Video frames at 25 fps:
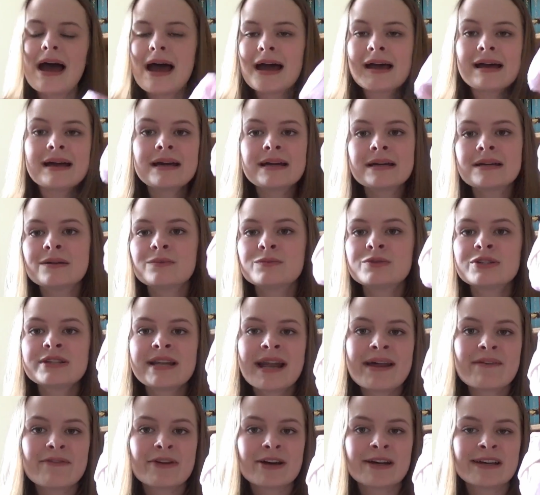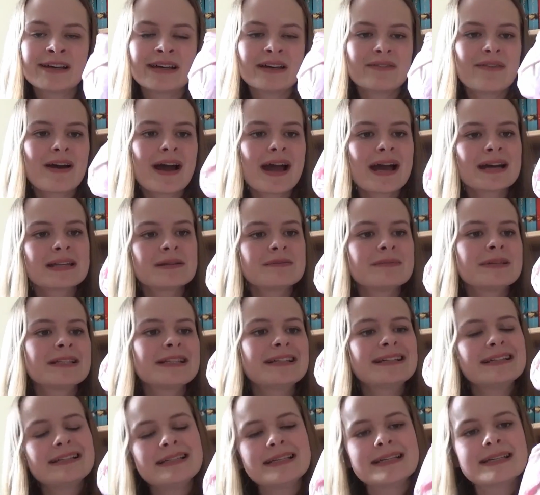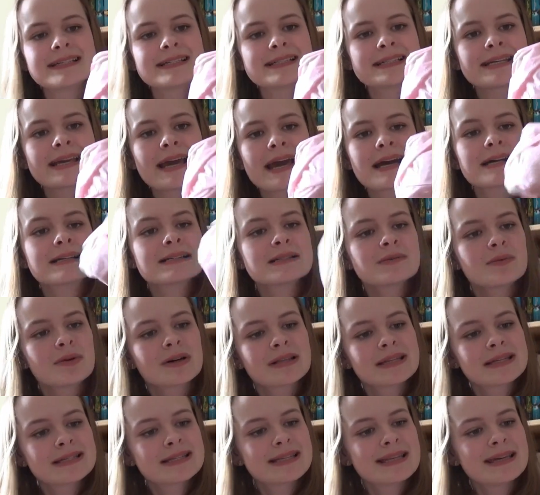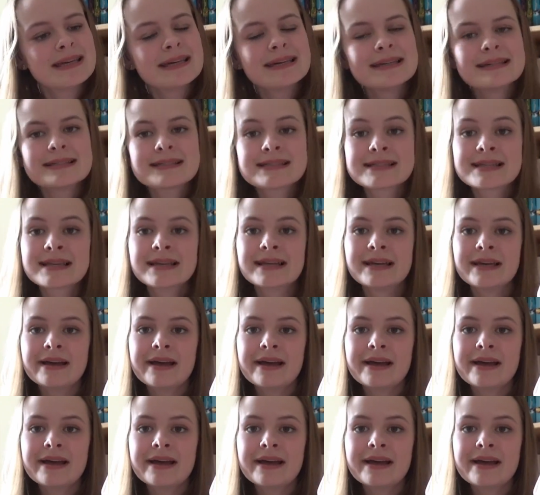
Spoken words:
I would never, if I had a million years to guess what this is,